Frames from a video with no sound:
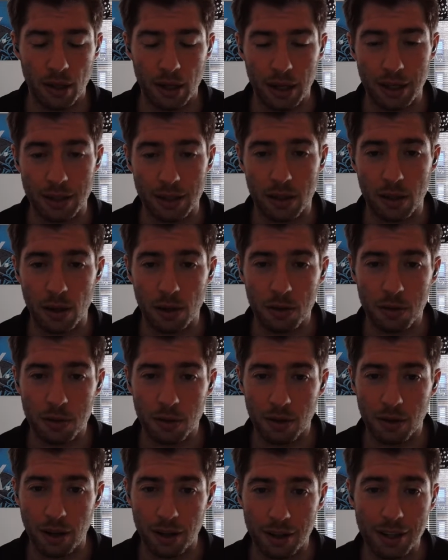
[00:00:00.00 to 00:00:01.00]
And so
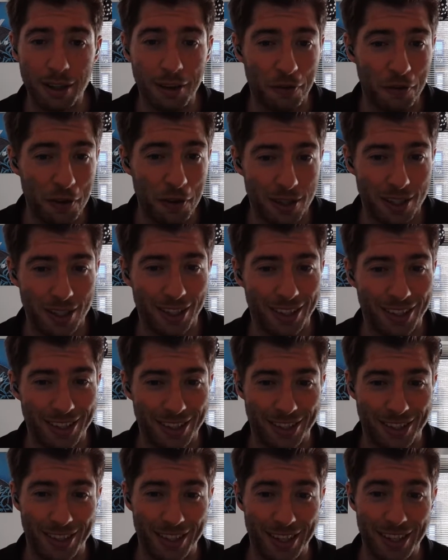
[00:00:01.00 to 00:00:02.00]
I think the first thing
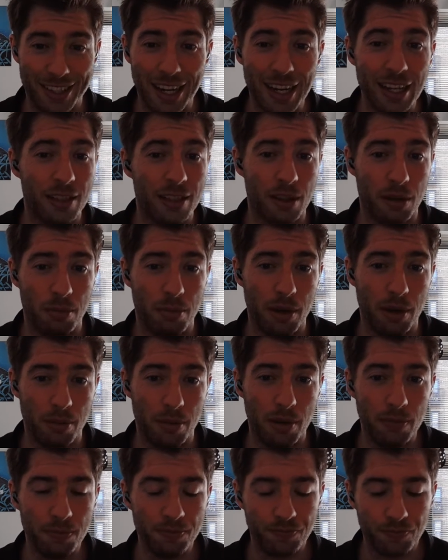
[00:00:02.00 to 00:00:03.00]
is it takes commitment,